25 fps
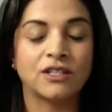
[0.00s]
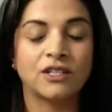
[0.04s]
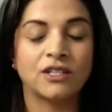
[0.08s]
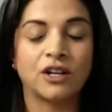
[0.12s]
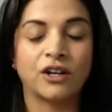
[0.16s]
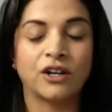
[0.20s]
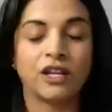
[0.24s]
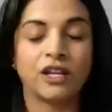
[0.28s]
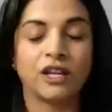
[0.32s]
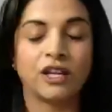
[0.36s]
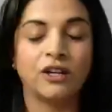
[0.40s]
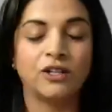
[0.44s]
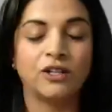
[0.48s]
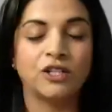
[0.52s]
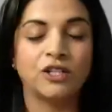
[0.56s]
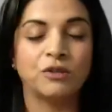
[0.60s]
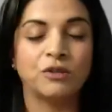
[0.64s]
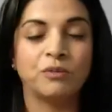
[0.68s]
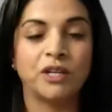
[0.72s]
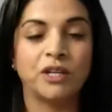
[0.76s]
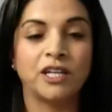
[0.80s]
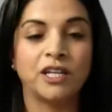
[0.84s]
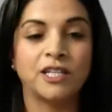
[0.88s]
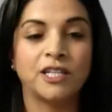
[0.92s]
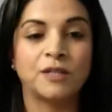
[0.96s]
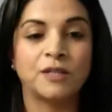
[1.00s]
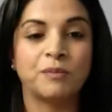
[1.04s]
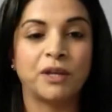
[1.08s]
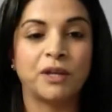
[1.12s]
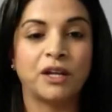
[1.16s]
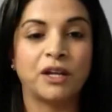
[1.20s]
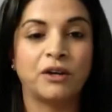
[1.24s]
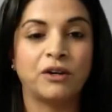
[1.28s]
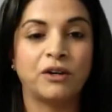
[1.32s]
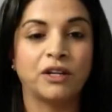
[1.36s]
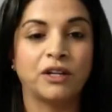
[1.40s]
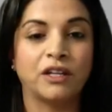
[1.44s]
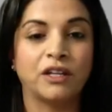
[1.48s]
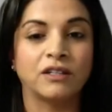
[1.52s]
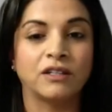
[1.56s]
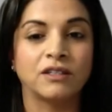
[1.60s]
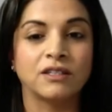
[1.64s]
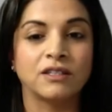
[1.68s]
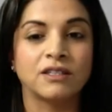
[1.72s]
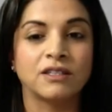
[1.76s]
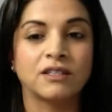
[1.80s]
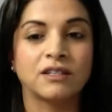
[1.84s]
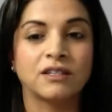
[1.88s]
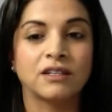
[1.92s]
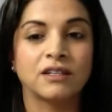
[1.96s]
are here to be
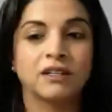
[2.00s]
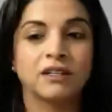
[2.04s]
experienced,